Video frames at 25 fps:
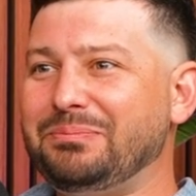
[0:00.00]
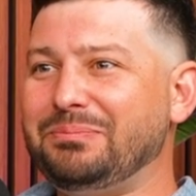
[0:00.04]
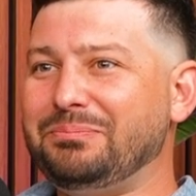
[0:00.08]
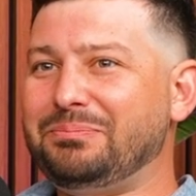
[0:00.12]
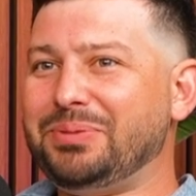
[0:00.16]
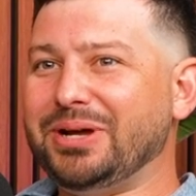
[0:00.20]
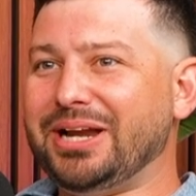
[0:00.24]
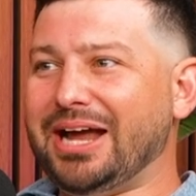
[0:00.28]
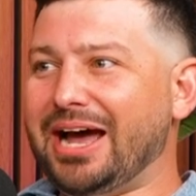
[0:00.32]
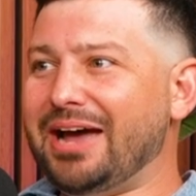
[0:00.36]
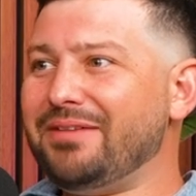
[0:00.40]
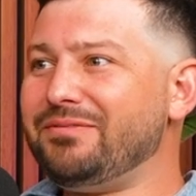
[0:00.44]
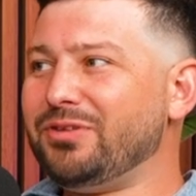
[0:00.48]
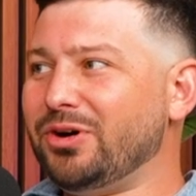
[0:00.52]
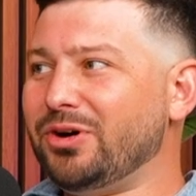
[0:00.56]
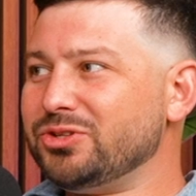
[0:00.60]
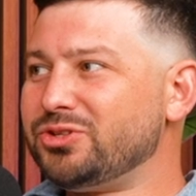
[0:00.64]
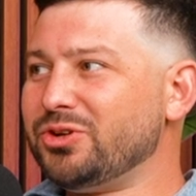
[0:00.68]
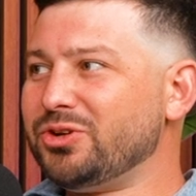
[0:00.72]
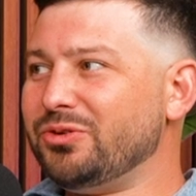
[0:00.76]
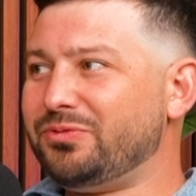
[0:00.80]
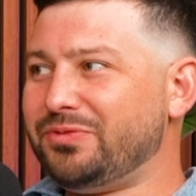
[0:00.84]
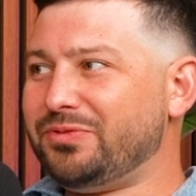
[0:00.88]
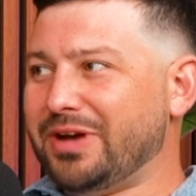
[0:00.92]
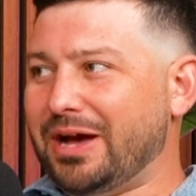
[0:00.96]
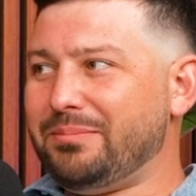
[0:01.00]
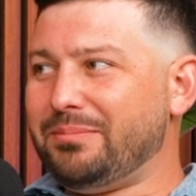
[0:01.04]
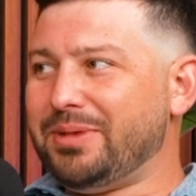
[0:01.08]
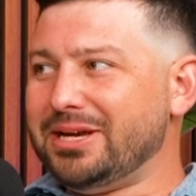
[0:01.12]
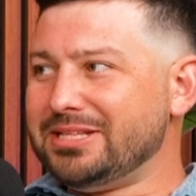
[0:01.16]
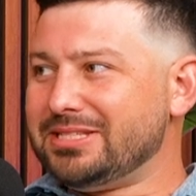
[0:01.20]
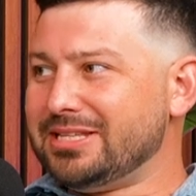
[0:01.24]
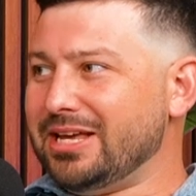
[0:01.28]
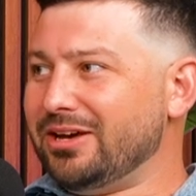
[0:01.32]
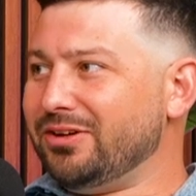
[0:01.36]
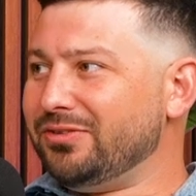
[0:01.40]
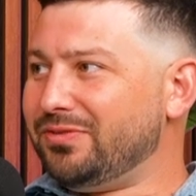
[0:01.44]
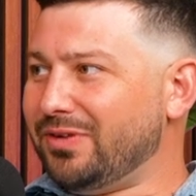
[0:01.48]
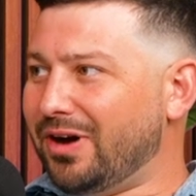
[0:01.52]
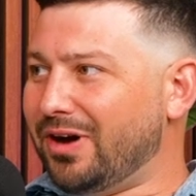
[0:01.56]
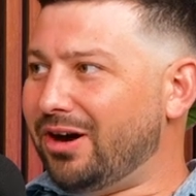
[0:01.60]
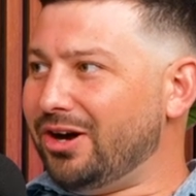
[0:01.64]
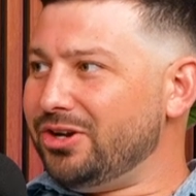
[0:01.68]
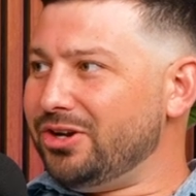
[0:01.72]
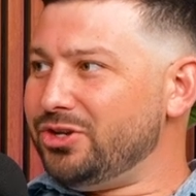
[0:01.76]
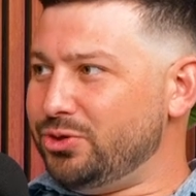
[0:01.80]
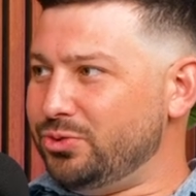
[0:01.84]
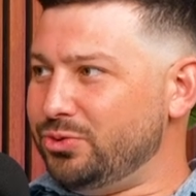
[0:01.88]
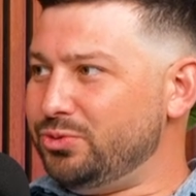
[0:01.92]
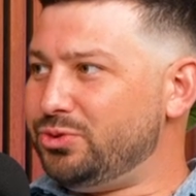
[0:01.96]
But I've also found myself
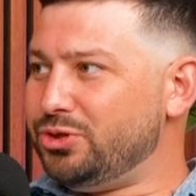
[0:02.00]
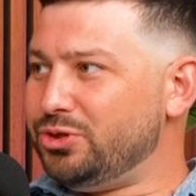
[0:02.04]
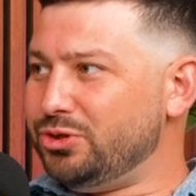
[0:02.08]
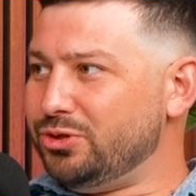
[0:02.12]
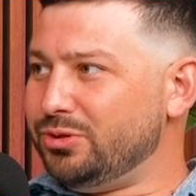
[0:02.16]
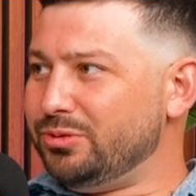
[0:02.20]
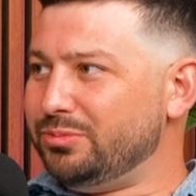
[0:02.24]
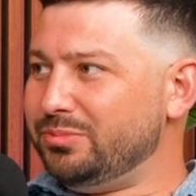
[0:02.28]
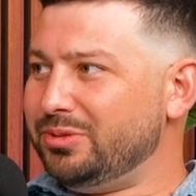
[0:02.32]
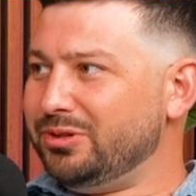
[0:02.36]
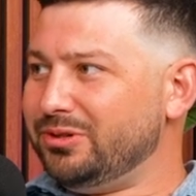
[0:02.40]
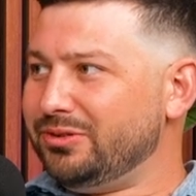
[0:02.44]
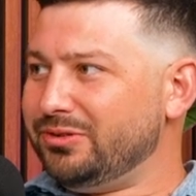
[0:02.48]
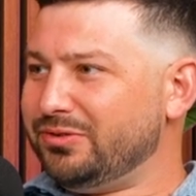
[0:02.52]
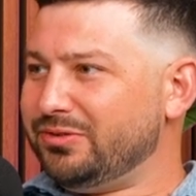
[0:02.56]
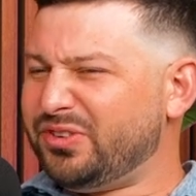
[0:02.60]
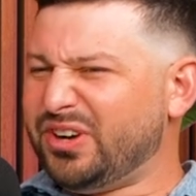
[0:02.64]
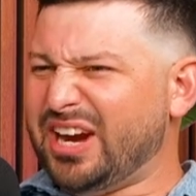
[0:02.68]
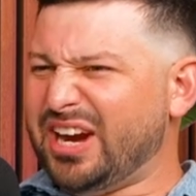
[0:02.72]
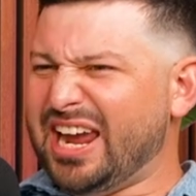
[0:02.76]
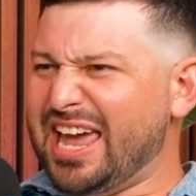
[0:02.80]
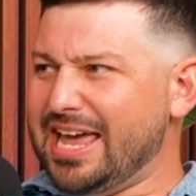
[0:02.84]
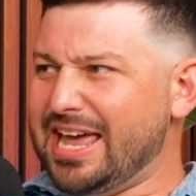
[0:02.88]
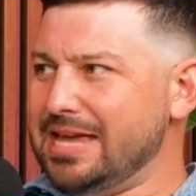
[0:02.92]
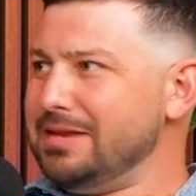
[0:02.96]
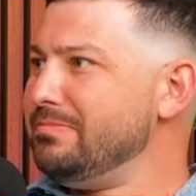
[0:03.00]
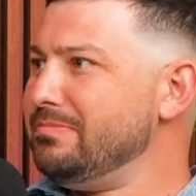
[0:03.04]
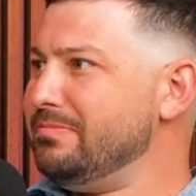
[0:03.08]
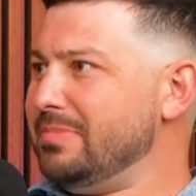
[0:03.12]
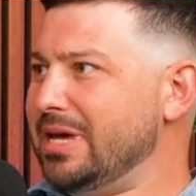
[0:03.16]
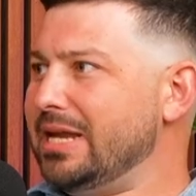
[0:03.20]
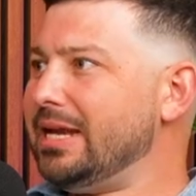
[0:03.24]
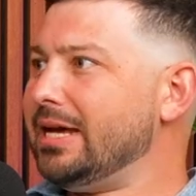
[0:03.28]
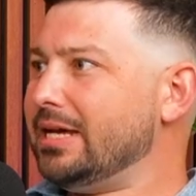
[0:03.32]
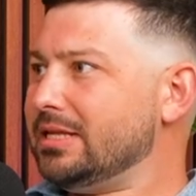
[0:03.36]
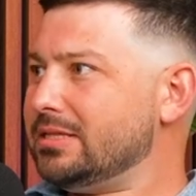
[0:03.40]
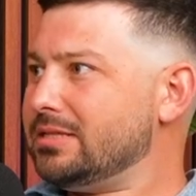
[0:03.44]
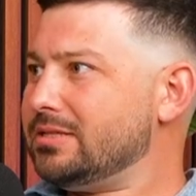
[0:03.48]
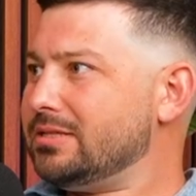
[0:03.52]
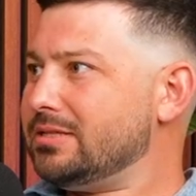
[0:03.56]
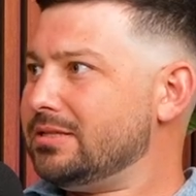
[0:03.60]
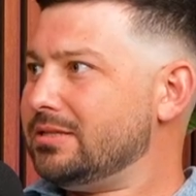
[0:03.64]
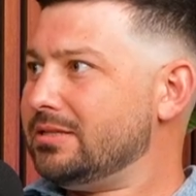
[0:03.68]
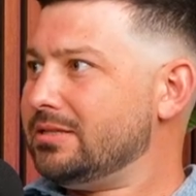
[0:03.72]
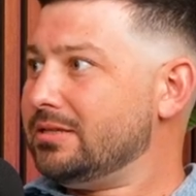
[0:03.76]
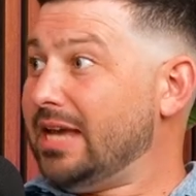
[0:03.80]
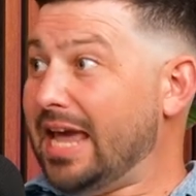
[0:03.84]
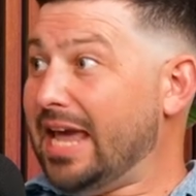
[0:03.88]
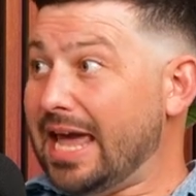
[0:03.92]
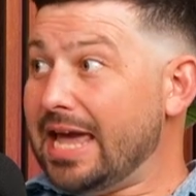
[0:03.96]
on YouTube for 8 minutes.
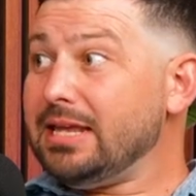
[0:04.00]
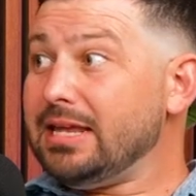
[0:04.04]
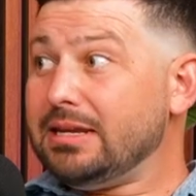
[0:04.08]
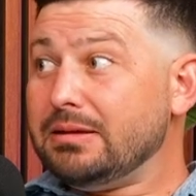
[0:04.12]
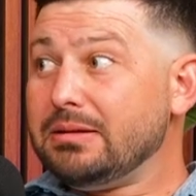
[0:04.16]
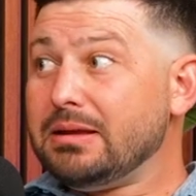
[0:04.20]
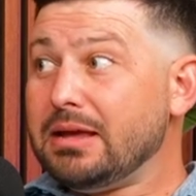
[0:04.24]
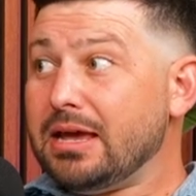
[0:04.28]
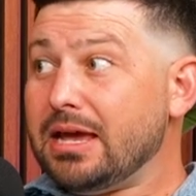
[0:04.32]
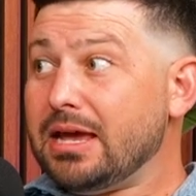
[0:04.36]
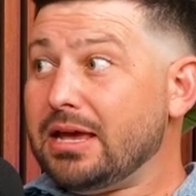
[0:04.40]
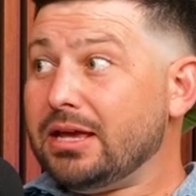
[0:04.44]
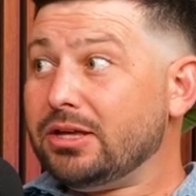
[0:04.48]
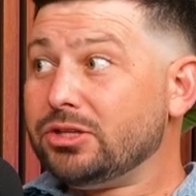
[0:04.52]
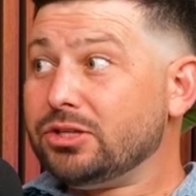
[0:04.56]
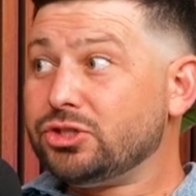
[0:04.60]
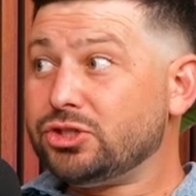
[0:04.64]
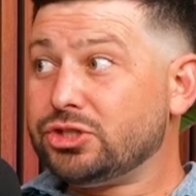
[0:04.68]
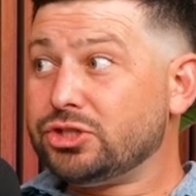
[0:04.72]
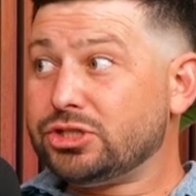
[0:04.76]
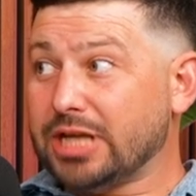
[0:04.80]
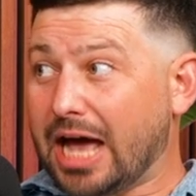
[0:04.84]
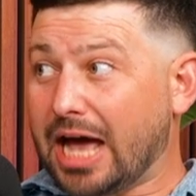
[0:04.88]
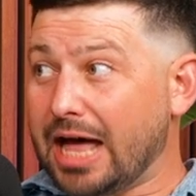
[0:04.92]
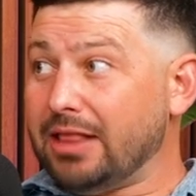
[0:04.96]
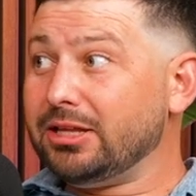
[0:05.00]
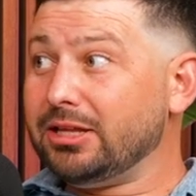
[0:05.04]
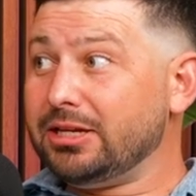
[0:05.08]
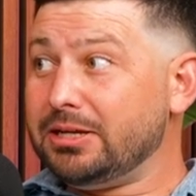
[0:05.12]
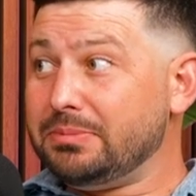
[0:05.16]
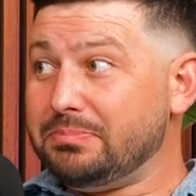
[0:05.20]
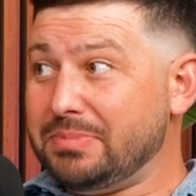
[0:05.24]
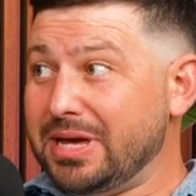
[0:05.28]
8 solid